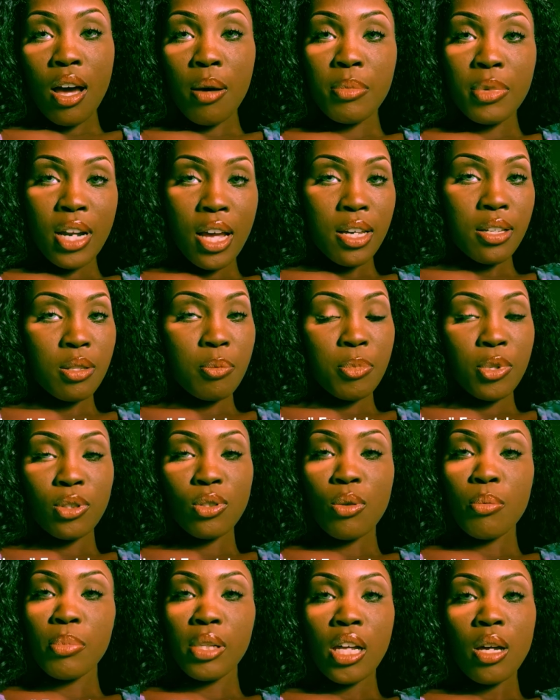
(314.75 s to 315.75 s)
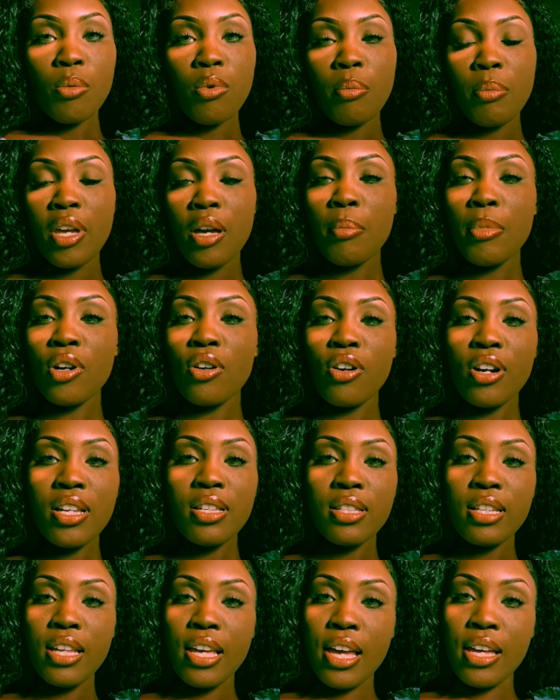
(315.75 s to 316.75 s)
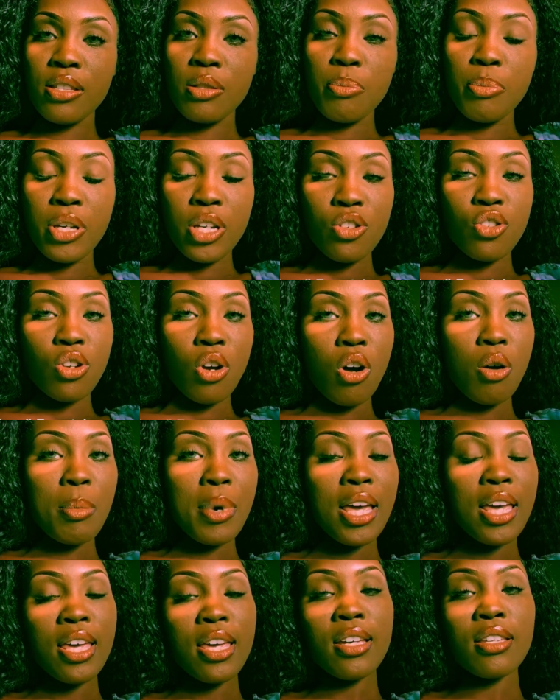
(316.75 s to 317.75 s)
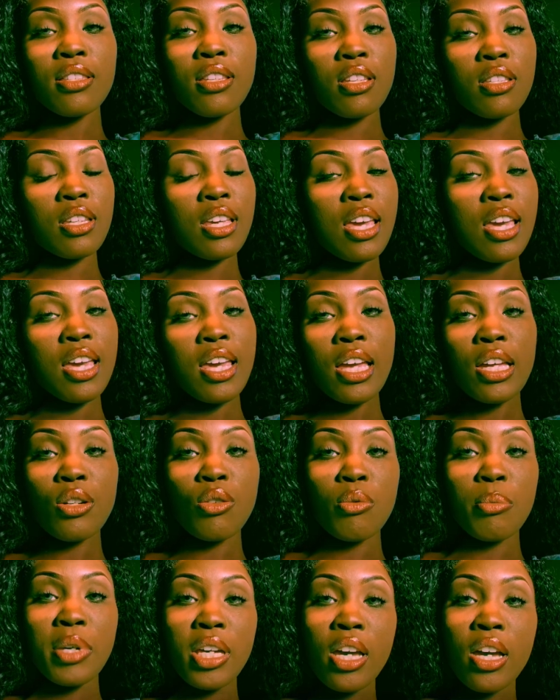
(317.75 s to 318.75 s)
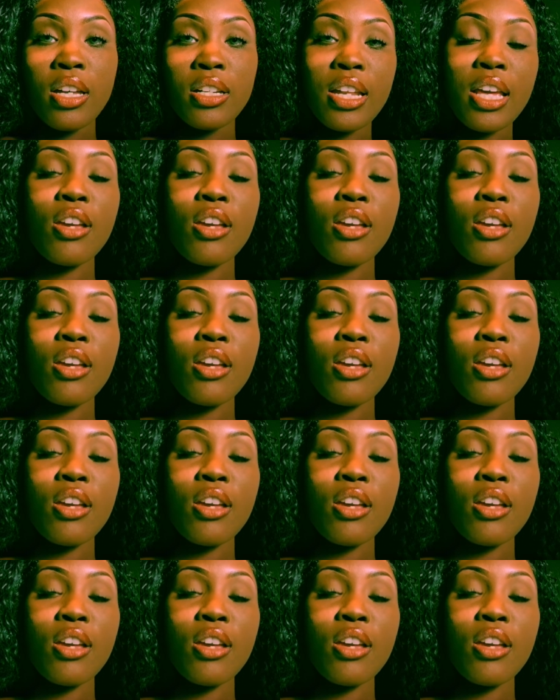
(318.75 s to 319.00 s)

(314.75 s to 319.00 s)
I'm nice, but don't play with me. I'm a crazy ass bitch. All my exes can't handle me.